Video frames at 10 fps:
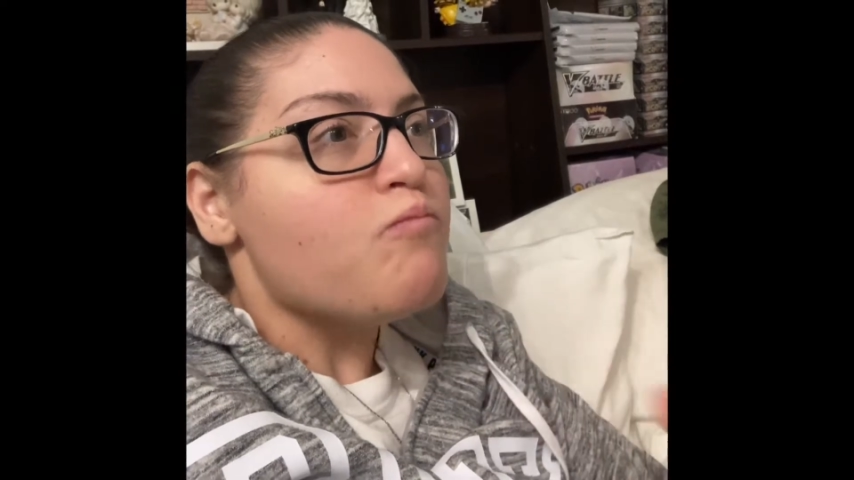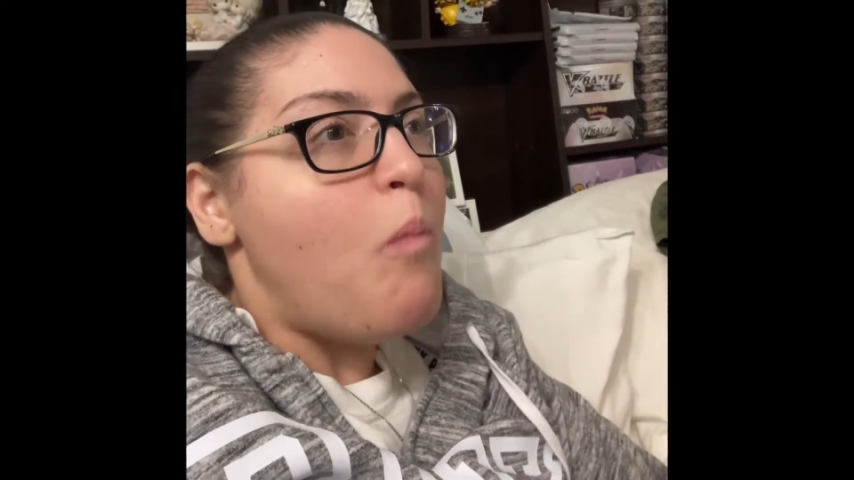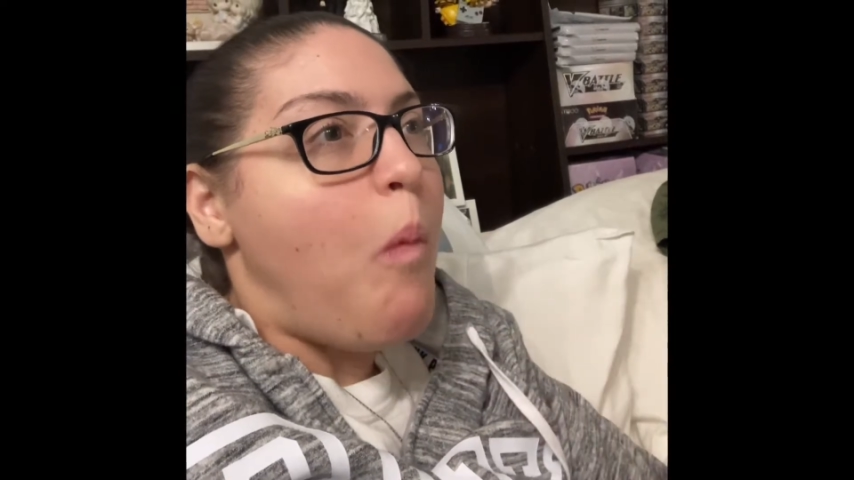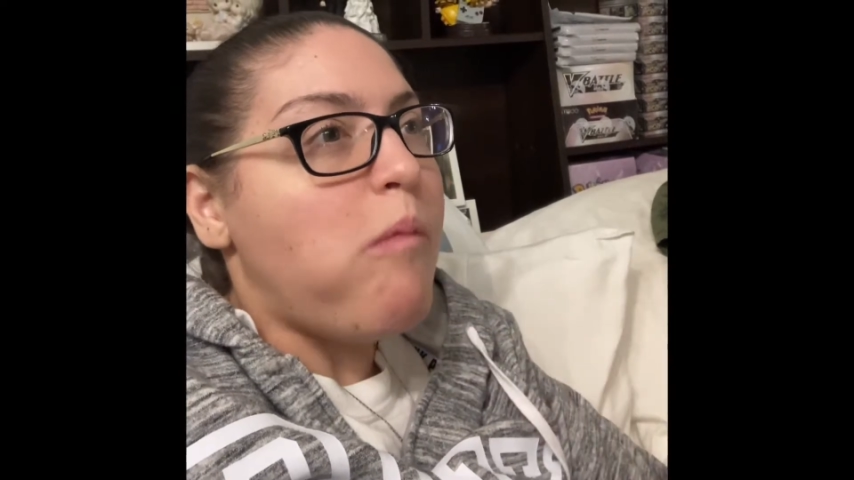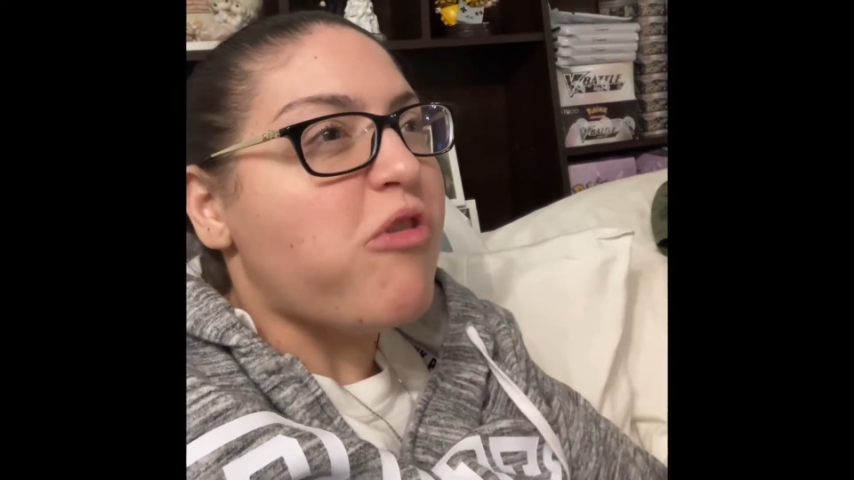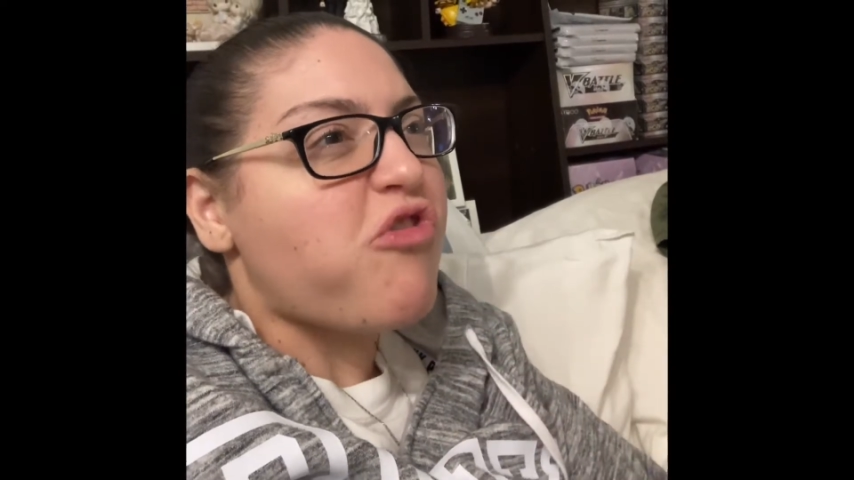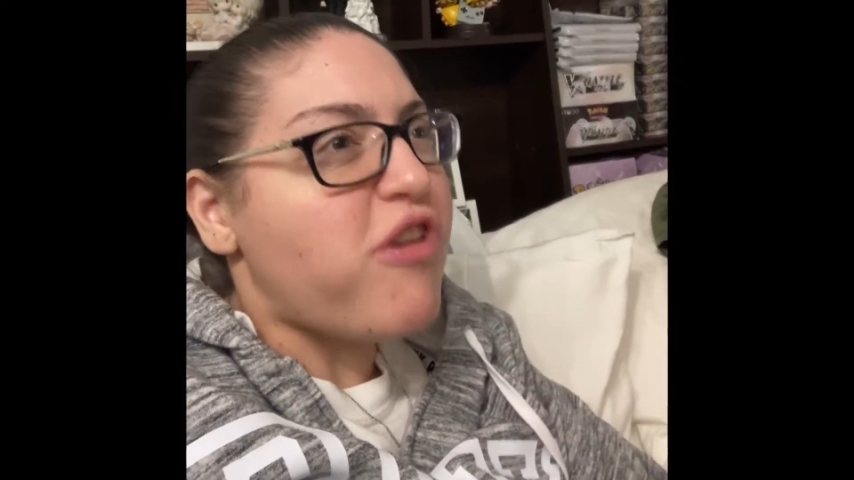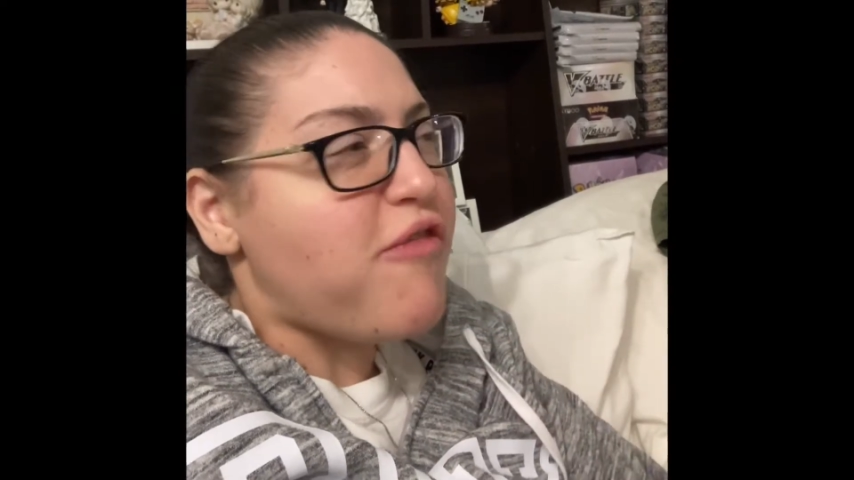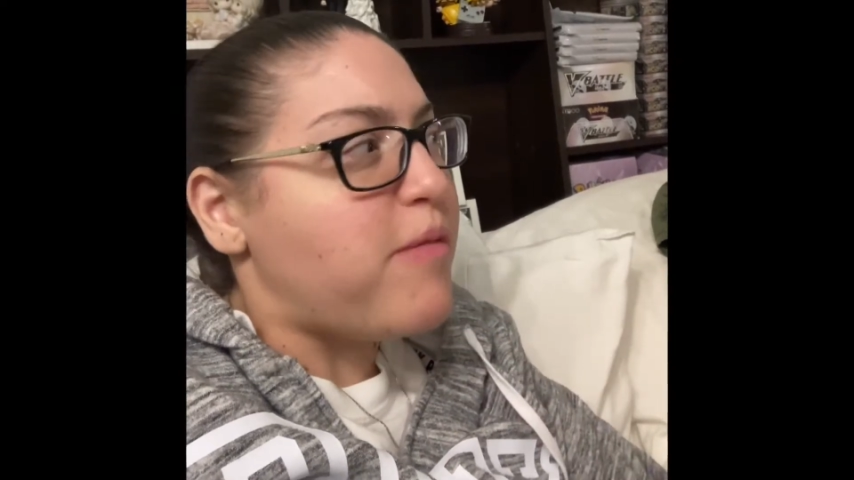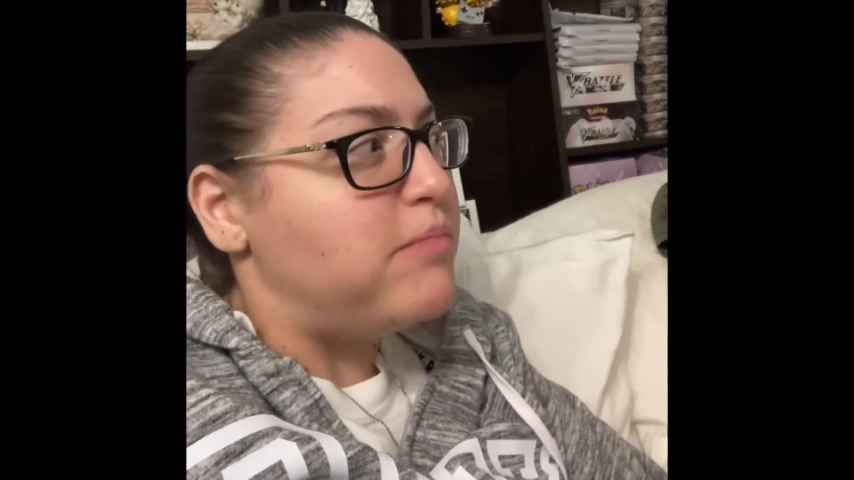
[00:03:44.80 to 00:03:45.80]
Oh, wow. It's
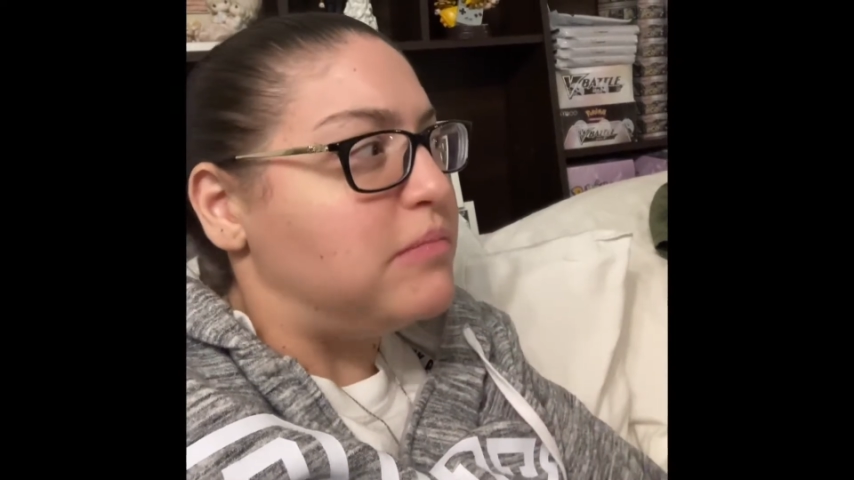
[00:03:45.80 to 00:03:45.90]
different. It's